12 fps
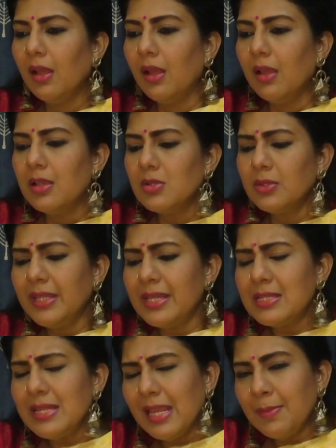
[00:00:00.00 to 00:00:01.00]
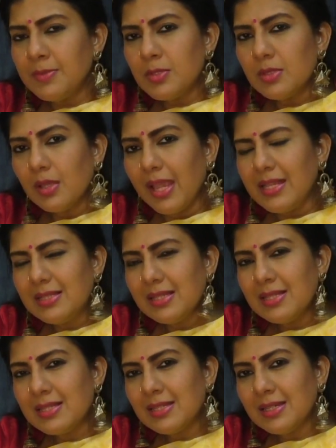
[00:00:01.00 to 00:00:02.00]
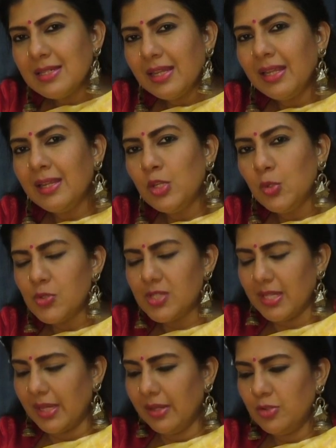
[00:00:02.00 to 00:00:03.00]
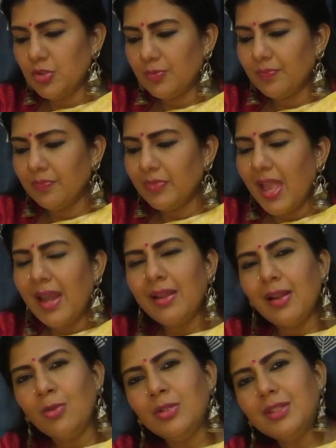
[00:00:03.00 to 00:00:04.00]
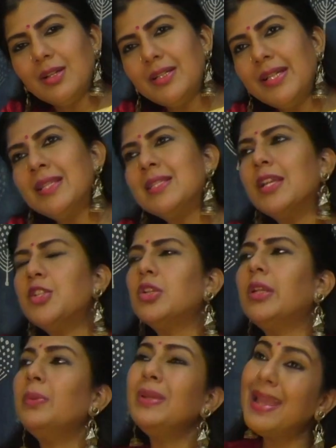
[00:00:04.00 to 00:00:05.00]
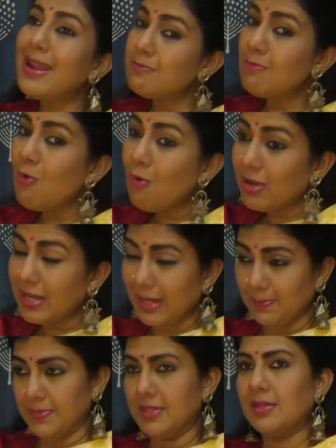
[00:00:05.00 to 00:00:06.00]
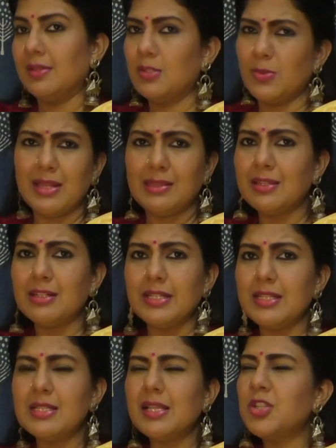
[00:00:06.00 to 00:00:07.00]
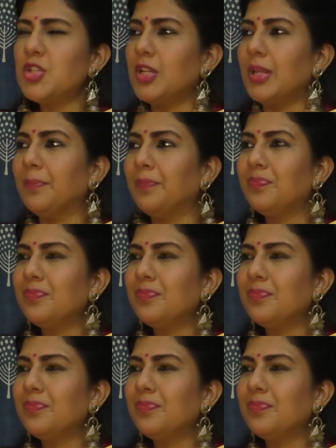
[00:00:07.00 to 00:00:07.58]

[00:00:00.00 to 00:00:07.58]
So these names existed in usage, and around the 13th century we get more names, 12th, 13th century.